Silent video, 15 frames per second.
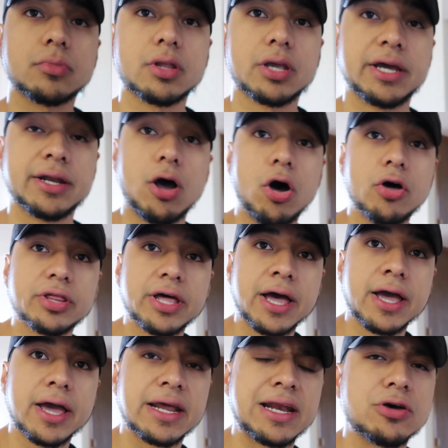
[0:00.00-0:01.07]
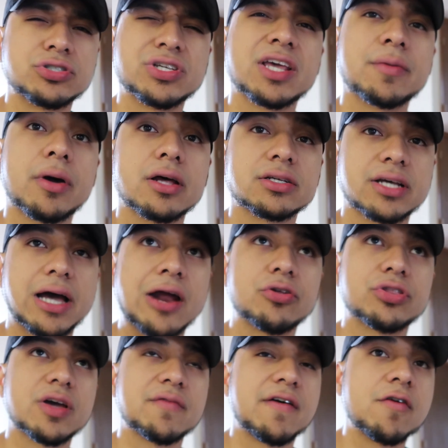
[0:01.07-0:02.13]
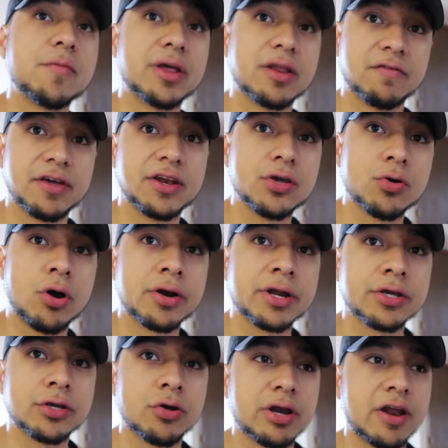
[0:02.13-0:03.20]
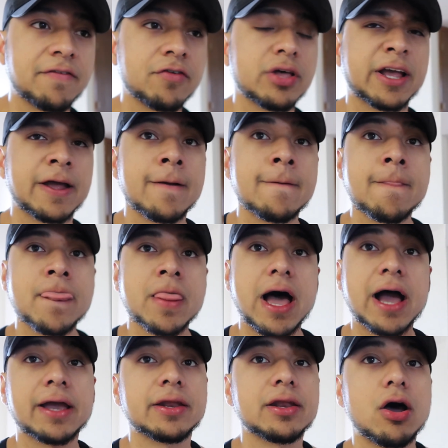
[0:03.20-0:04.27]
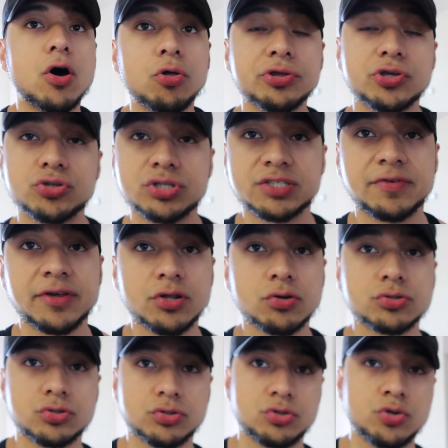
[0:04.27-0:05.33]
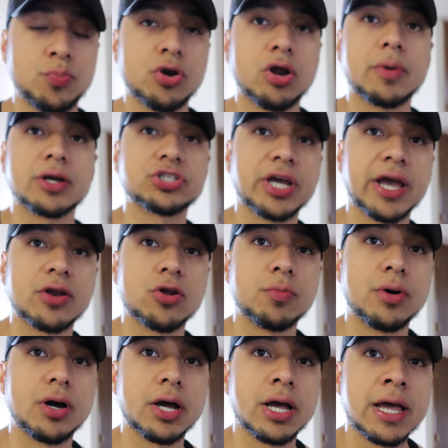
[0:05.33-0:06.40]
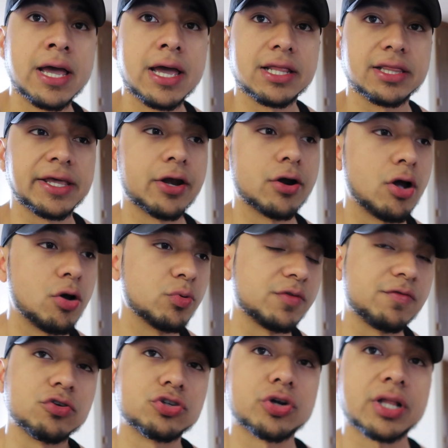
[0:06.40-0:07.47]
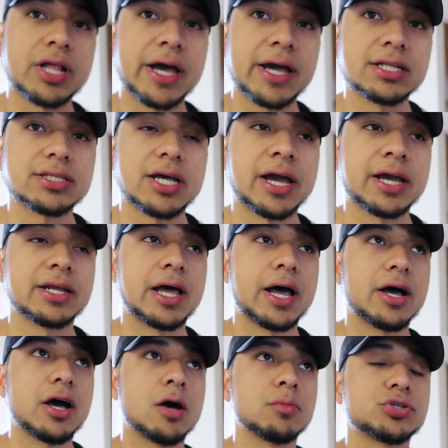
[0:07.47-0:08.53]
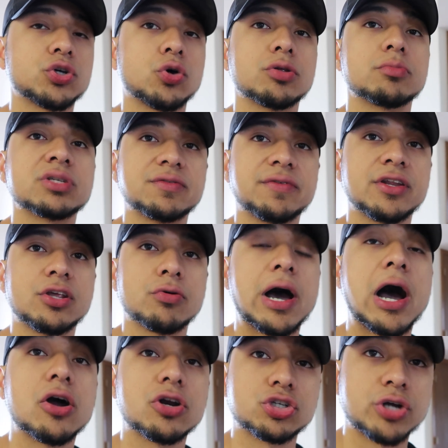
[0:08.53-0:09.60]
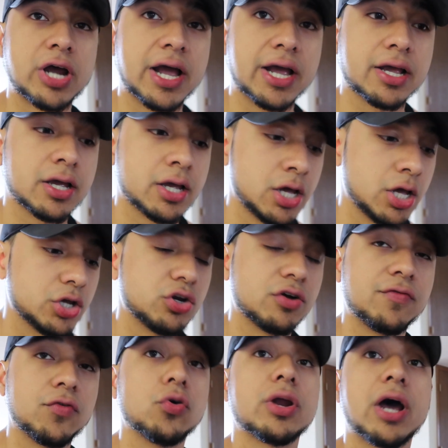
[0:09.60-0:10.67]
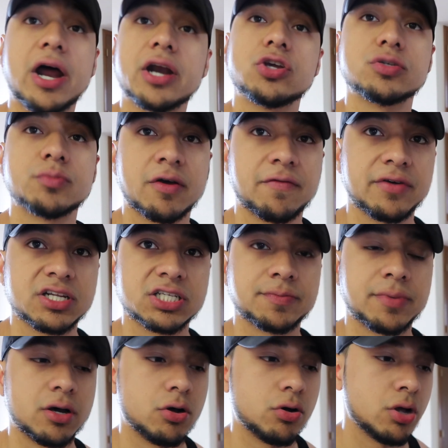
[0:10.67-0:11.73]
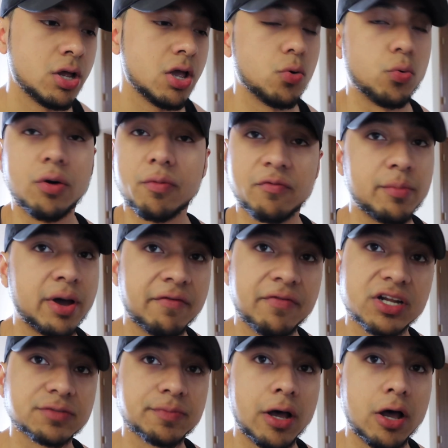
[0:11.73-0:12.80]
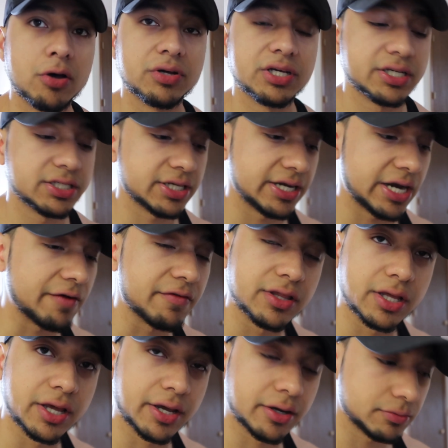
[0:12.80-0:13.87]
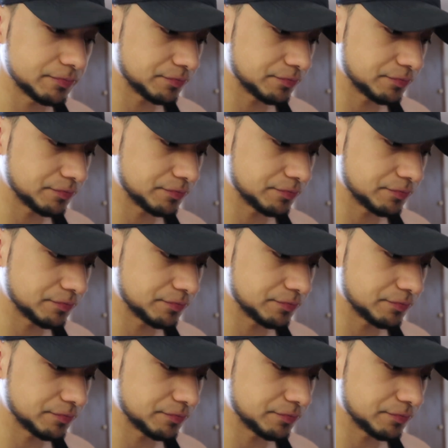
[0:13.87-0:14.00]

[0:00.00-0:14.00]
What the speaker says: and all that. And I was thinking about it, I was like, I don't think I've ever made a video on it, you know, and I feel like I can not only use this video to put on my channel, but later on with the future clients, I can show them this video, how to track your food, how to use MyFitnessPal, what MyFitnessPal is, and everything.